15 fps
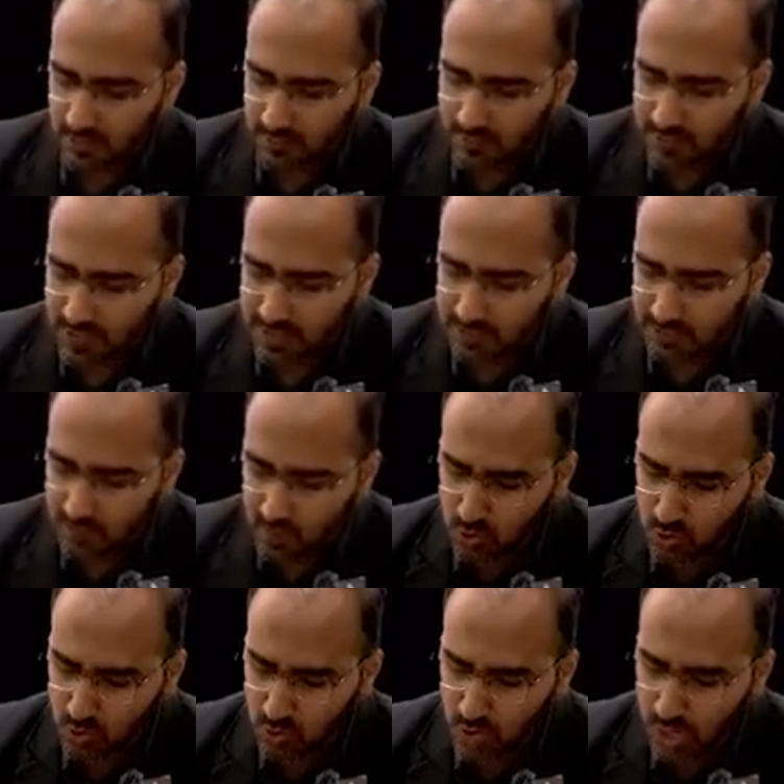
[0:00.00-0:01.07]
With
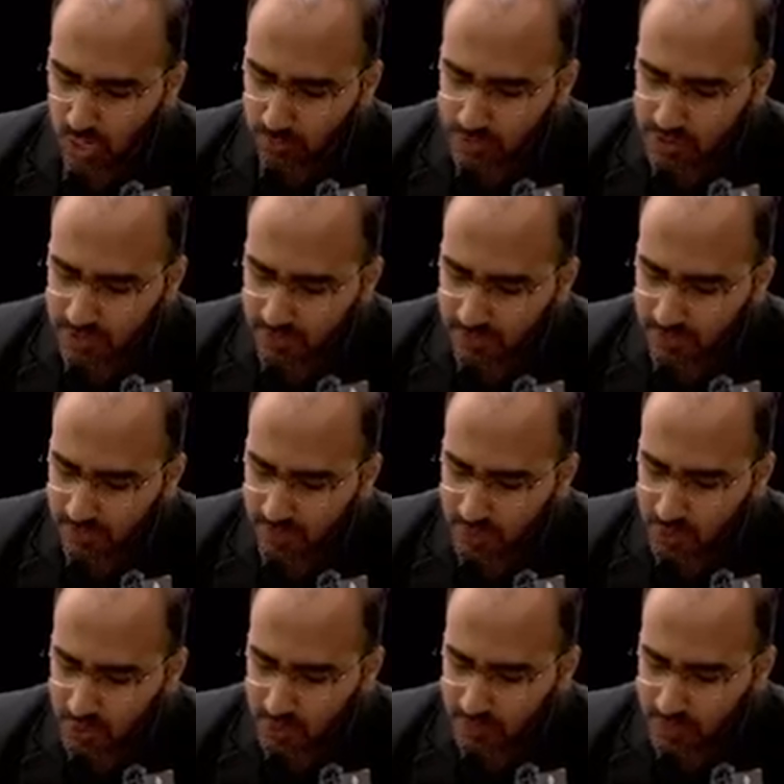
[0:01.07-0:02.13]
blue, how much of
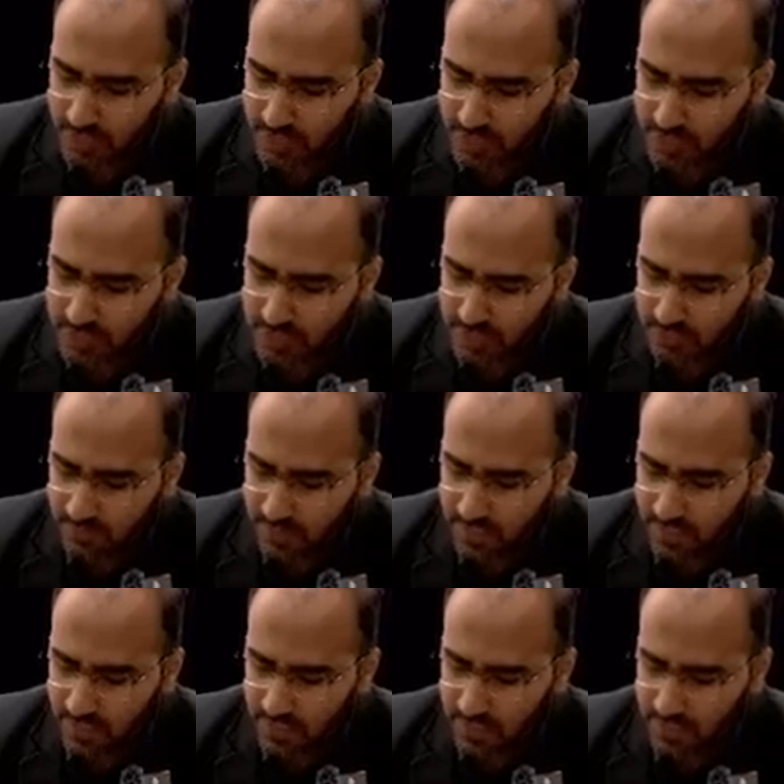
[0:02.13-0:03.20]
FiO2 we are
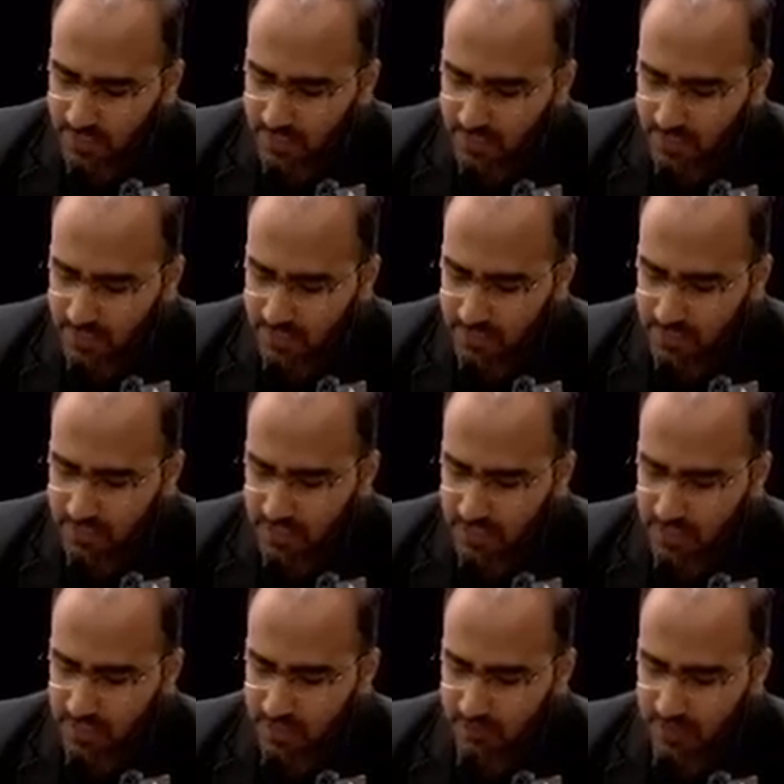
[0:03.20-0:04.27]
achieving? It is
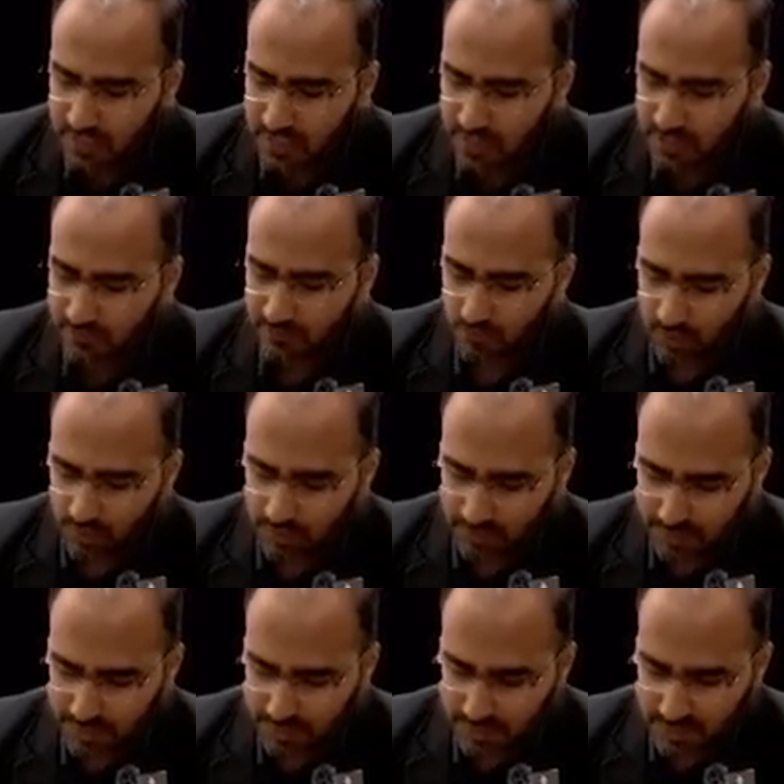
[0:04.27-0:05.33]

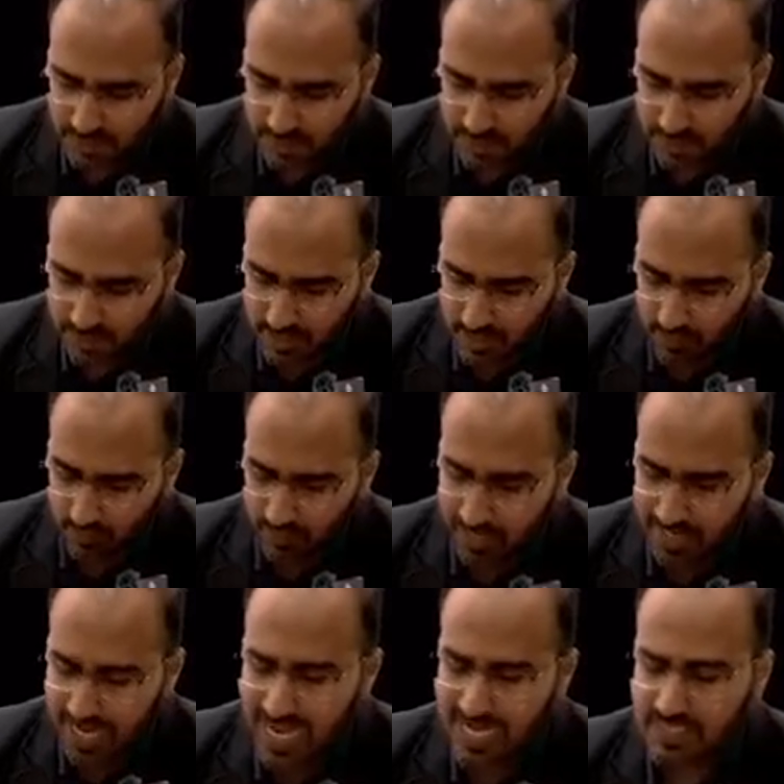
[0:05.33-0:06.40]
24%.
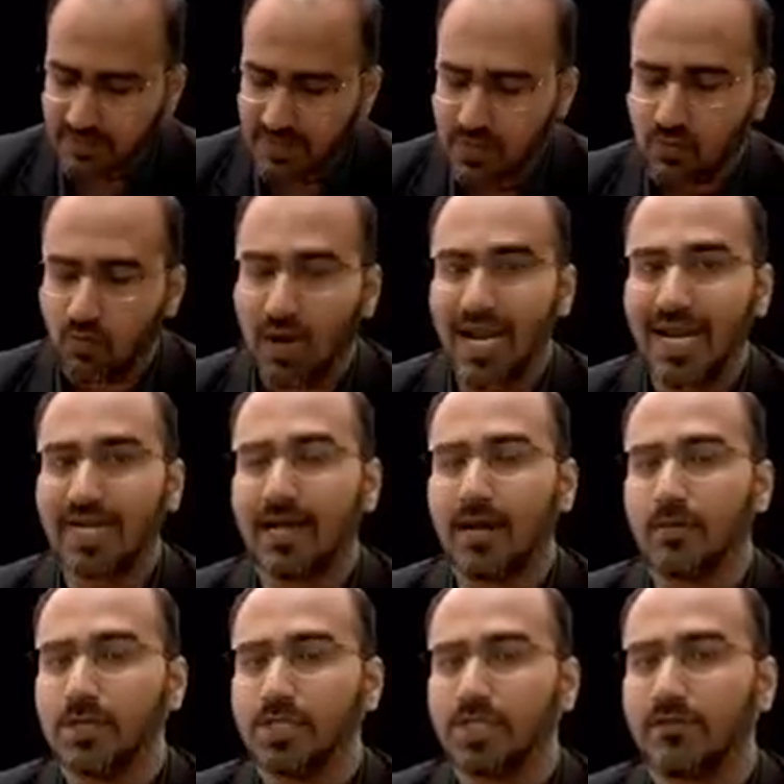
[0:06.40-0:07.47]
Whereas with white,
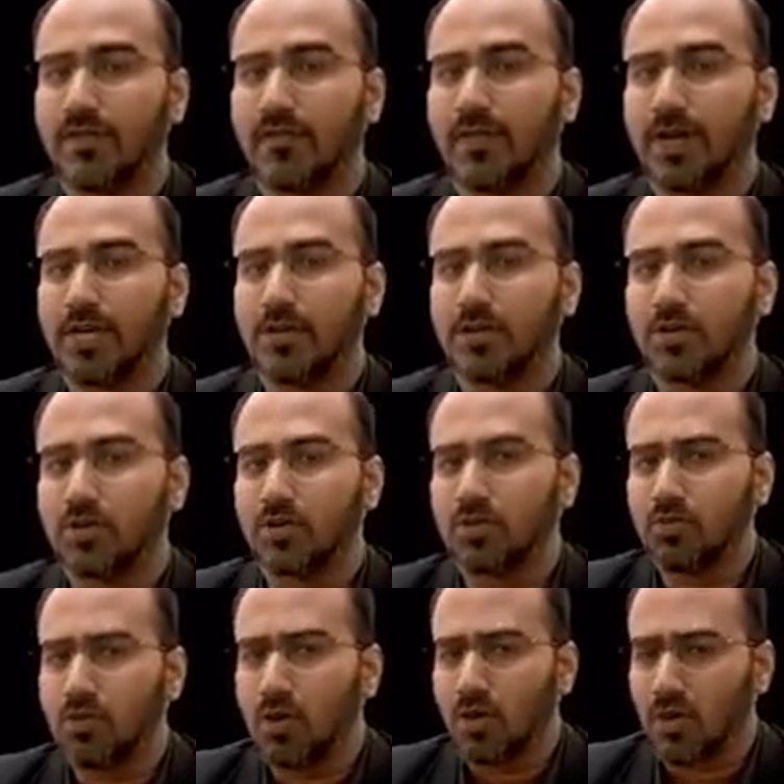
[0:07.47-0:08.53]
how much of
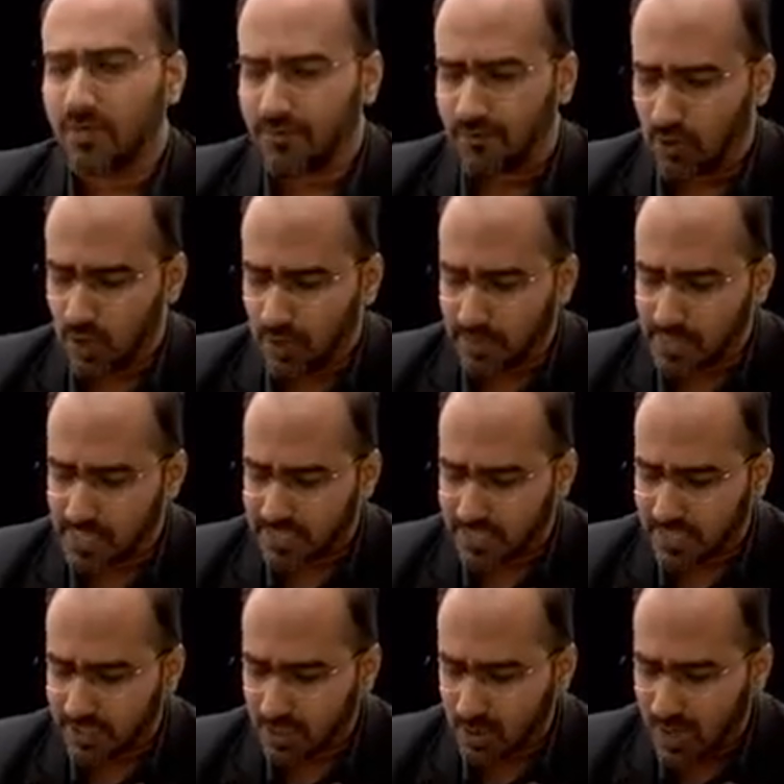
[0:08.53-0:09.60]
FiO2? More
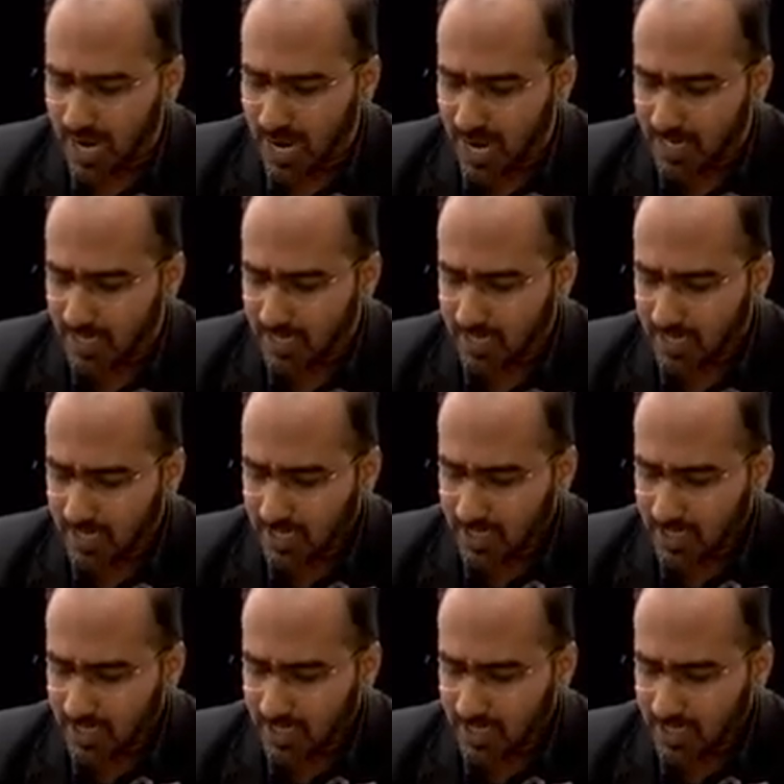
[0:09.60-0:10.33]
4% you add?